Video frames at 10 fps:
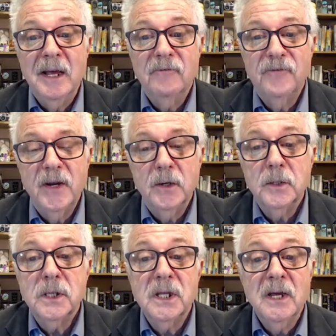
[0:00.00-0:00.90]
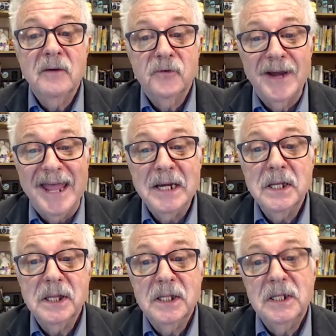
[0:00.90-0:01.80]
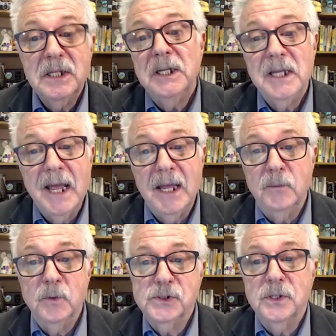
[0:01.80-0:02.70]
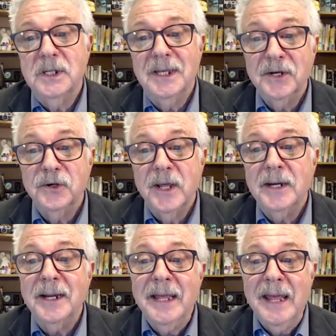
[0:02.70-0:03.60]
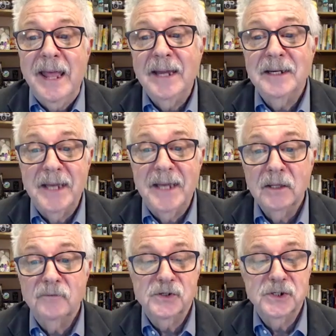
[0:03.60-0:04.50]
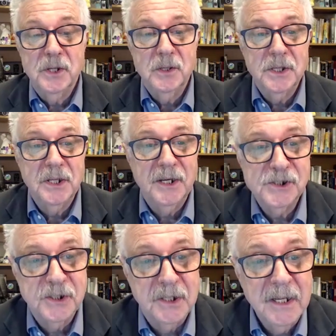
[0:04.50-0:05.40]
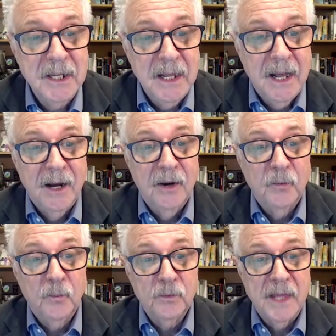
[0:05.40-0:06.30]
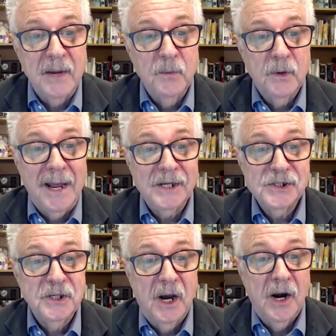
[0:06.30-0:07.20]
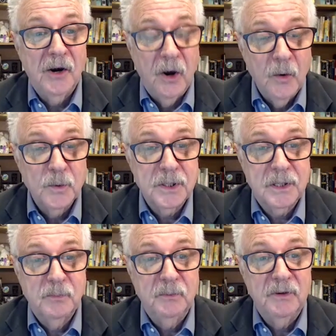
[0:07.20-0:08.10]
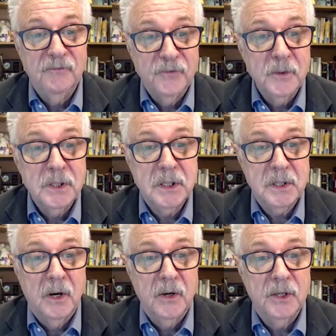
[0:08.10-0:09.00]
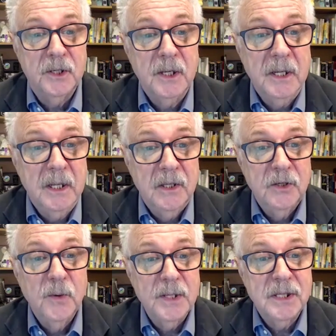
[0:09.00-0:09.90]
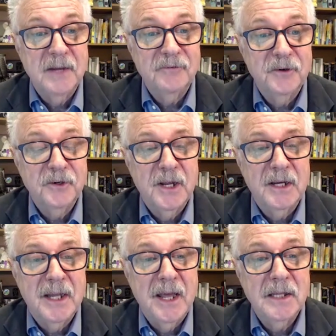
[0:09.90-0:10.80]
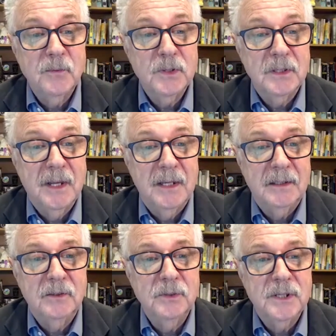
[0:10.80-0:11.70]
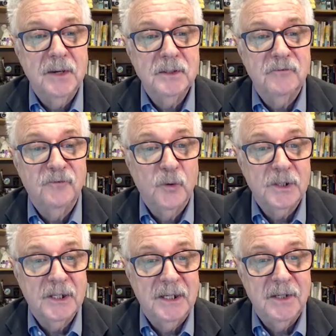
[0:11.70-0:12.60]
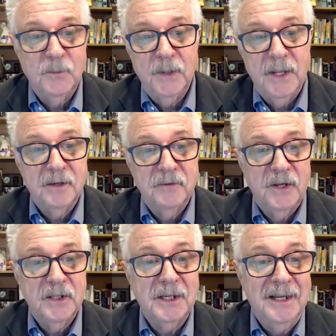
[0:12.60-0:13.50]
Affairs for NCTA, which is the Internet and Television Association. They were actually our hosts when we first started U.S. Safer Internet Day. I think it was 2014. We had an event